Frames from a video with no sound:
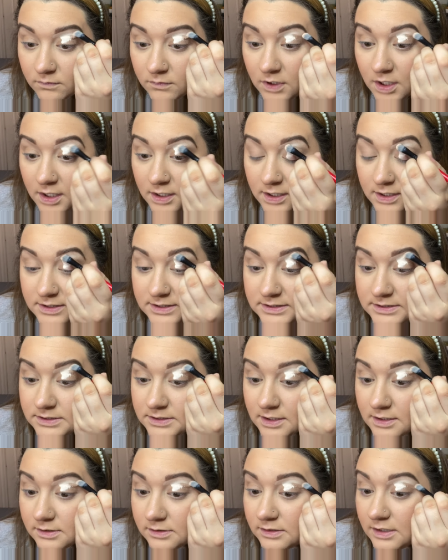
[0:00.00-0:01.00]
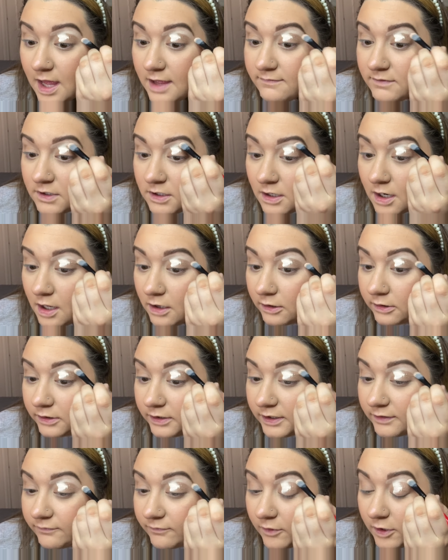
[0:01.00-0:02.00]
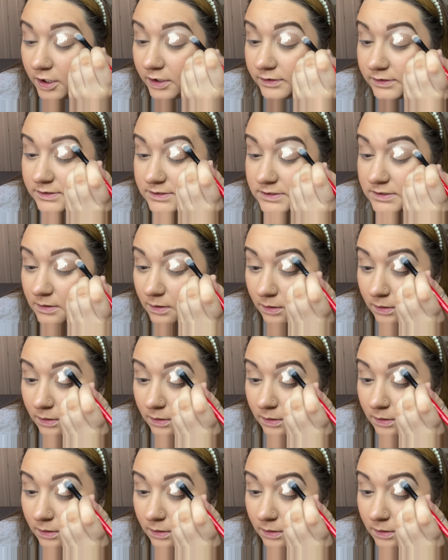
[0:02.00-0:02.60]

and it's $11 difference.